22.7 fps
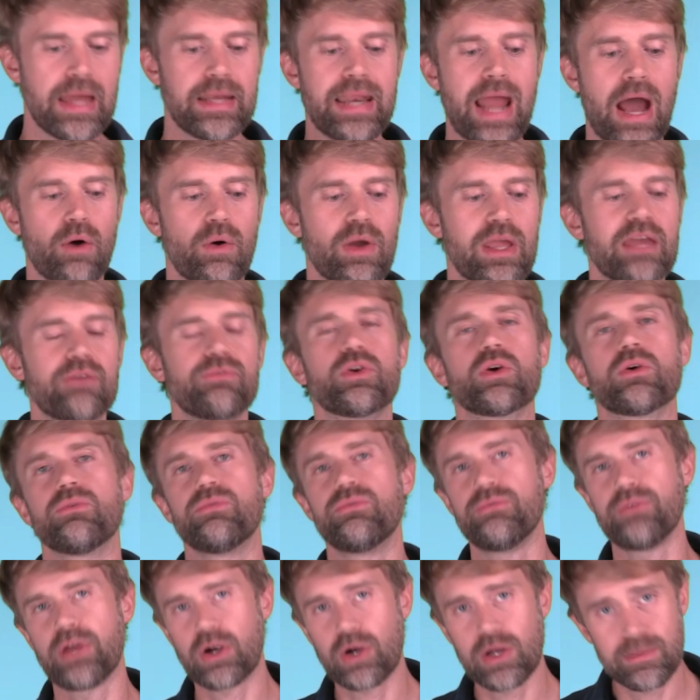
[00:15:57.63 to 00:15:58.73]
Now, if you're a
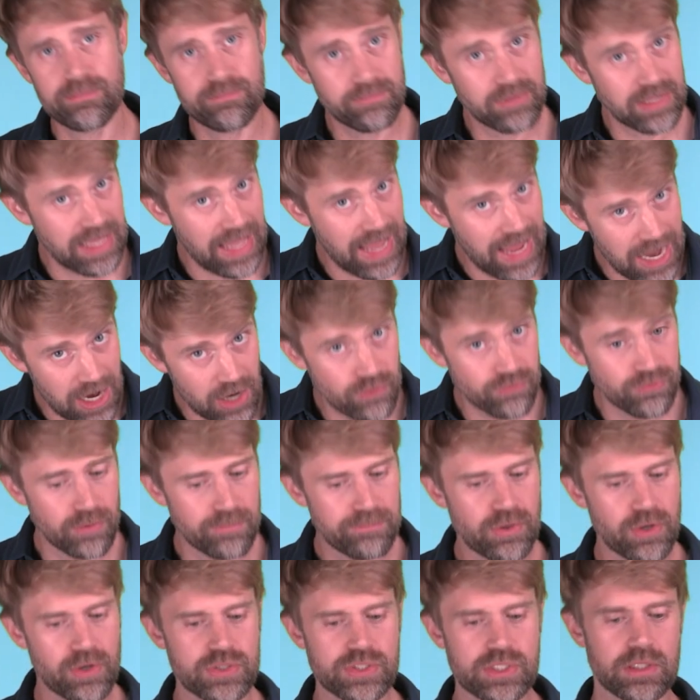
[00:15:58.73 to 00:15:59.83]
very careful
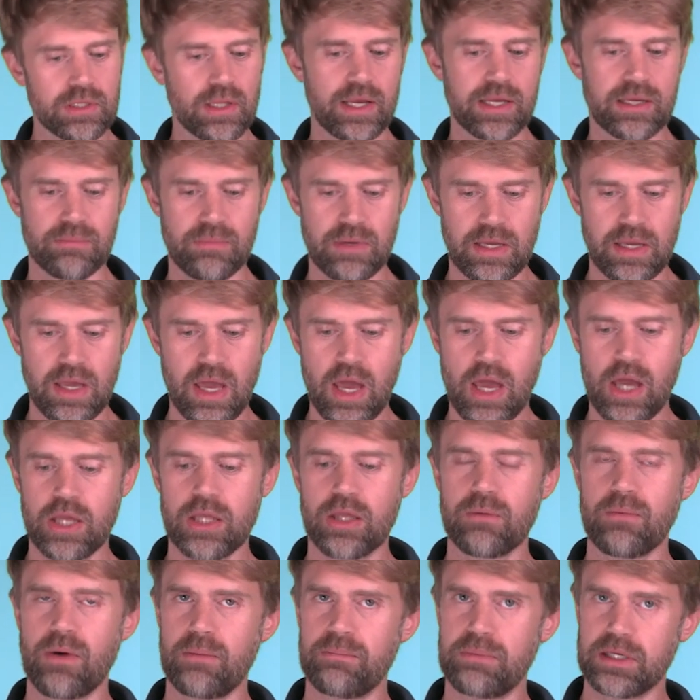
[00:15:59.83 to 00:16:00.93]
person like me,
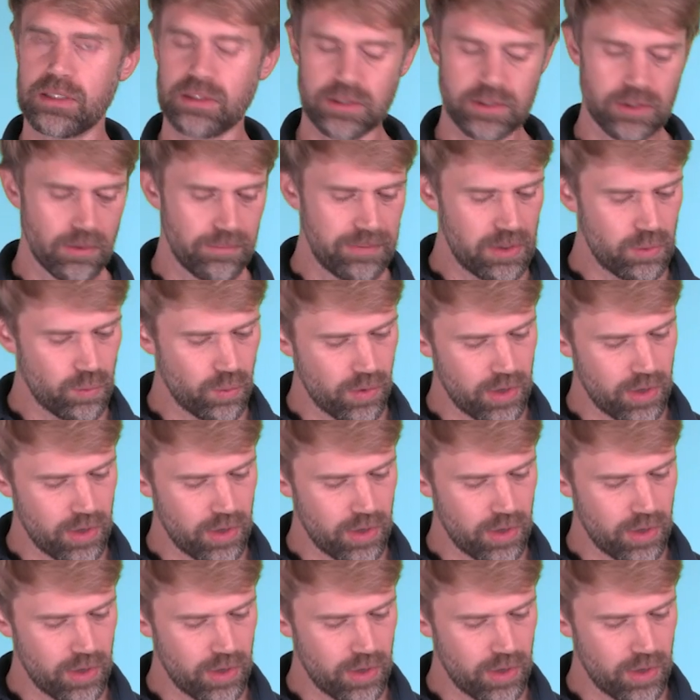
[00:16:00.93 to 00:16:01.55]
you might be a little bit